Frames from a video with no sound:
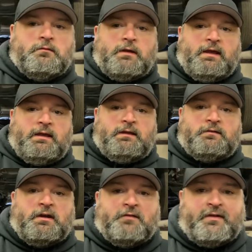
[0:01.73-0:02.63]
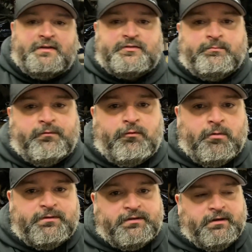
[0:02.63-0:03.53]
Hey, Doug at Vanstrom
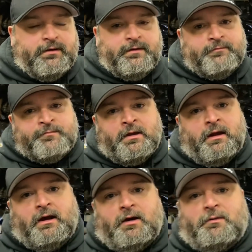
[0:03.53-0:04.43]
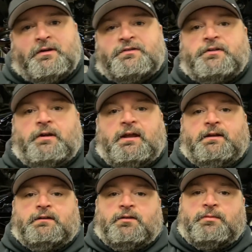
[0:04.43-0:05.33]
Performance here. I wanted to start
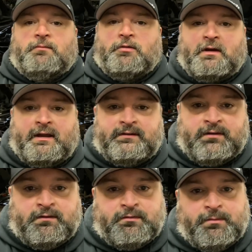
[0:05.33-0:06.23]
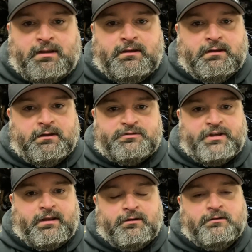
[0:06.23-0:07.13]
adding a little bit more content to my
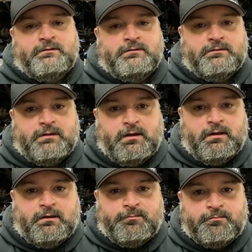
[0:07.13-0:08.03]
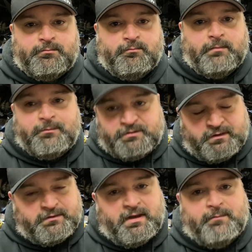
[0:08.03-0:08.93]
channel. Maybe
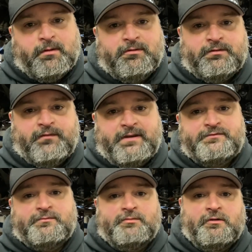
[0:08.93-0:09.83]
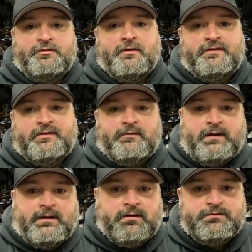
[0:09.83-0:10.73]
change the name of it. It's Vanstrom Bros Racing
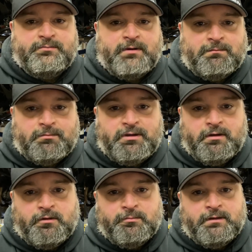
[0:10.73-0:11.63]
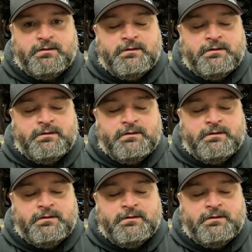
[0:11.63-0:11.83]
right now, as you probably know, but